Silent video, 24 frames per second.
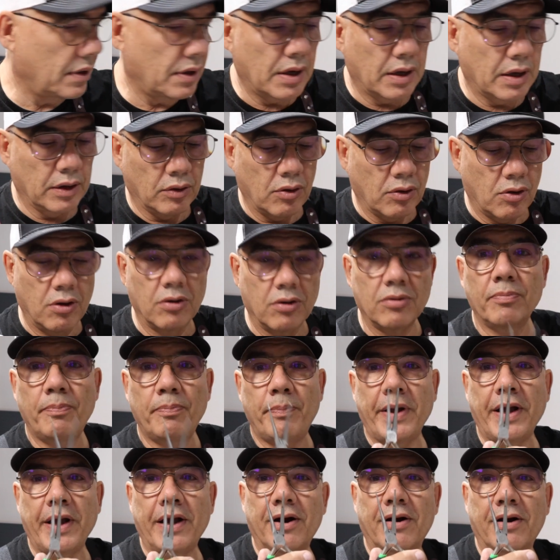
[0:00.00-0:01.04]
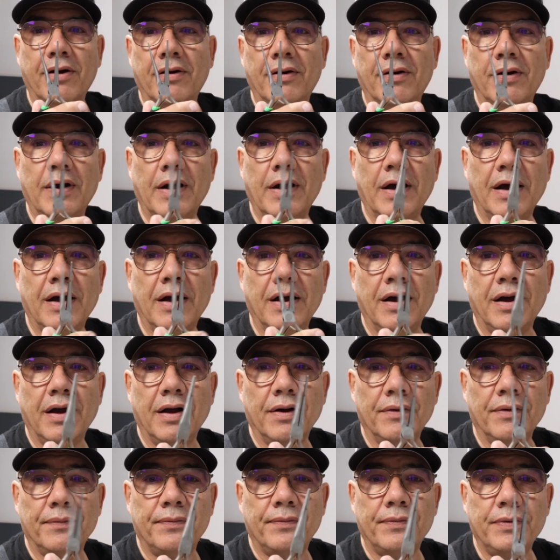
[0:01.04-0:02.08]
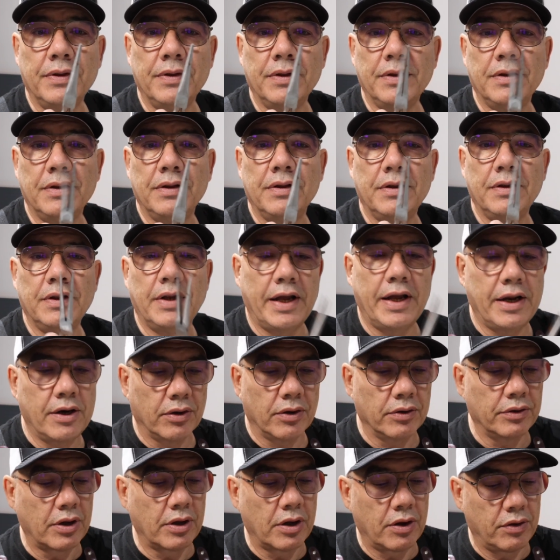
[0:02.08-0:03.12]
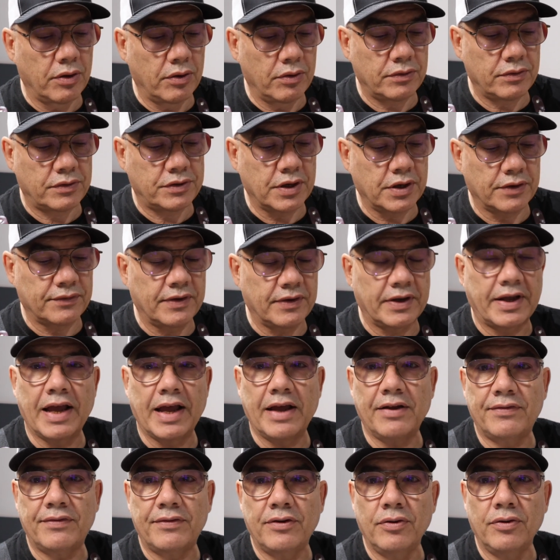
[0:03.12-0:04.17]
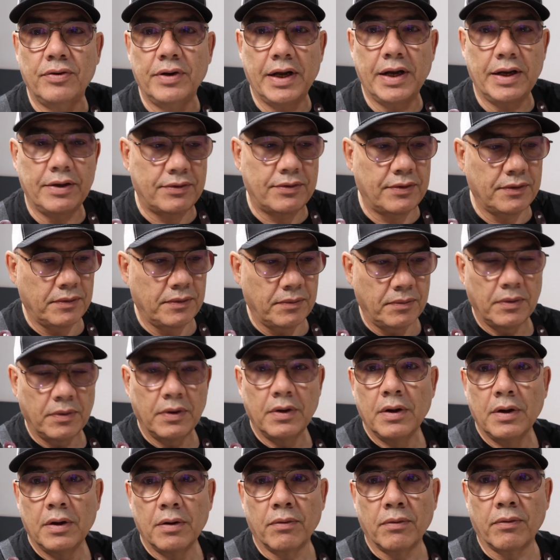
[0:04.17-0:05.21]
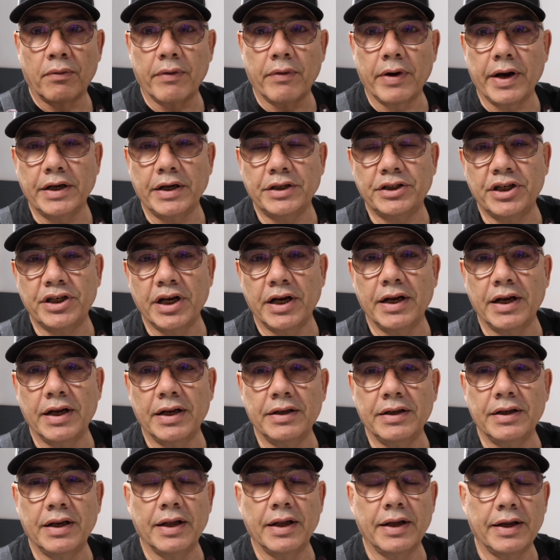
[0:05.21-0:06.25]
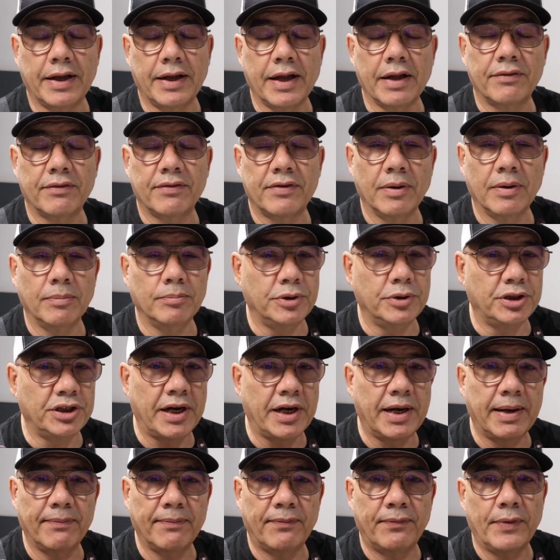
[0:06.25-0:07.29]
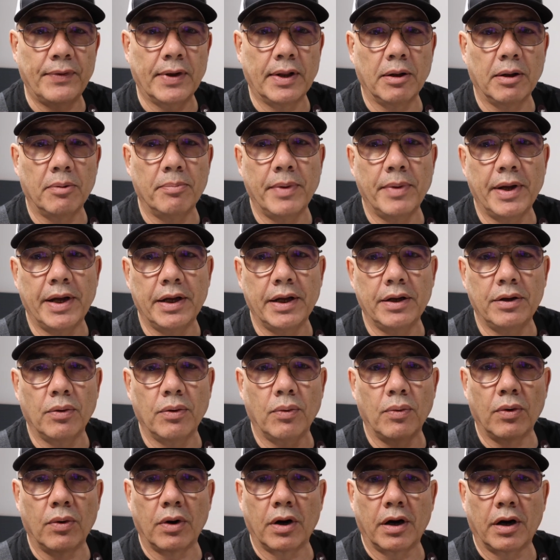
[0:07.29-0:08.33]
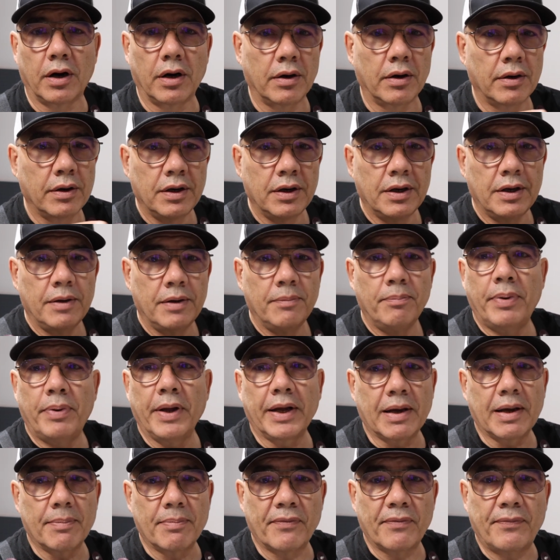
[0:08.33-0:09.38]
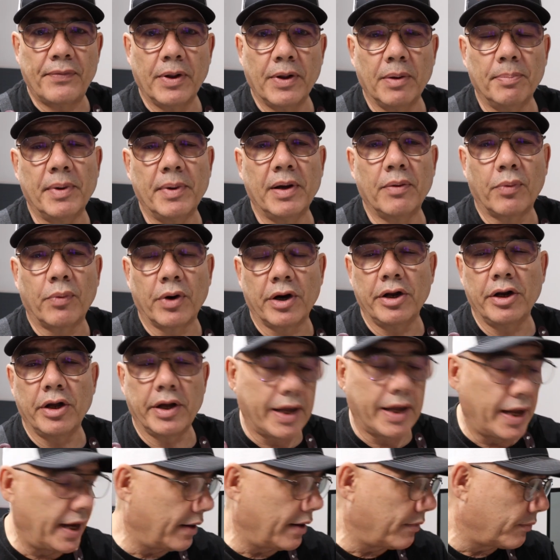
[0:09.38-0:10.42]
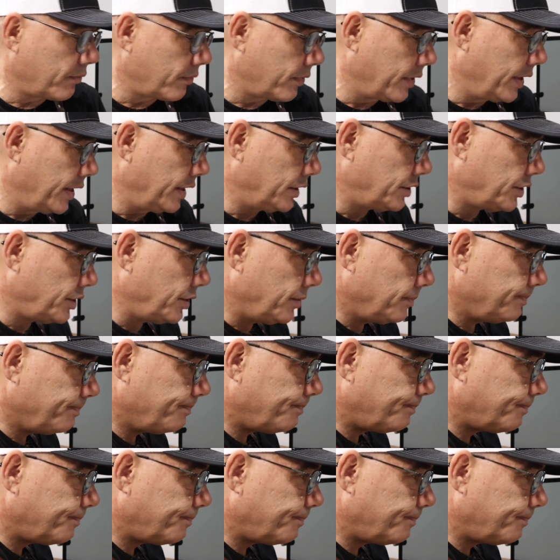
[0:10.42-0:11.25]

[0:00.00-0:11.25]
A long pair of needle nose just in case you need to reach in to get some jam filament or pick up a filament where you can't reach.